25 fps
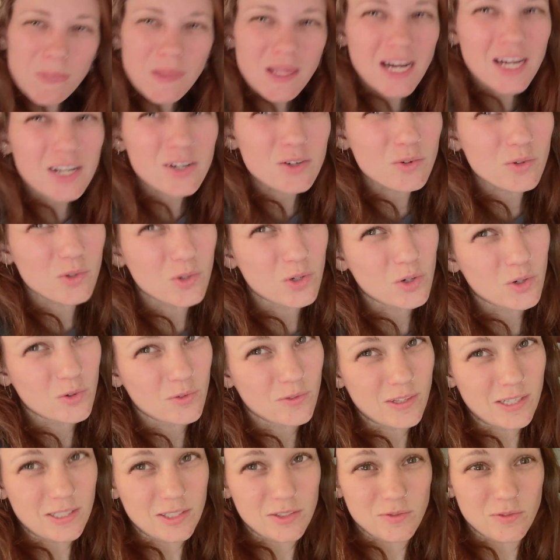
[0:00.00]
I don't know if
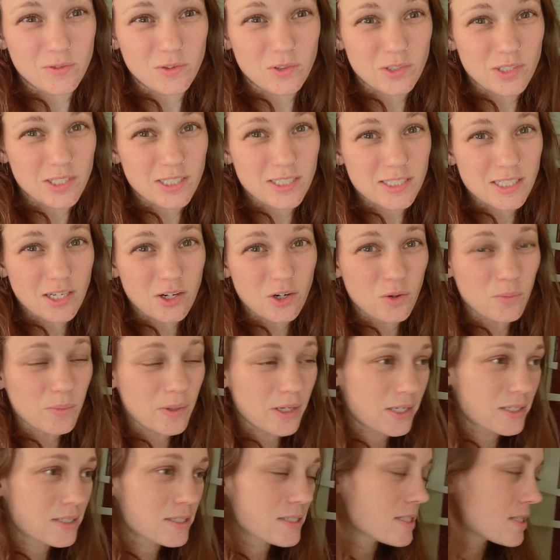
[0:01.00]
that's for the
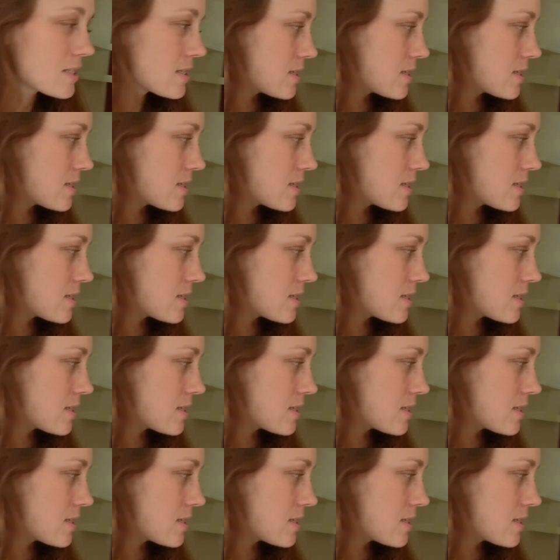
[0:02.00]
settlement,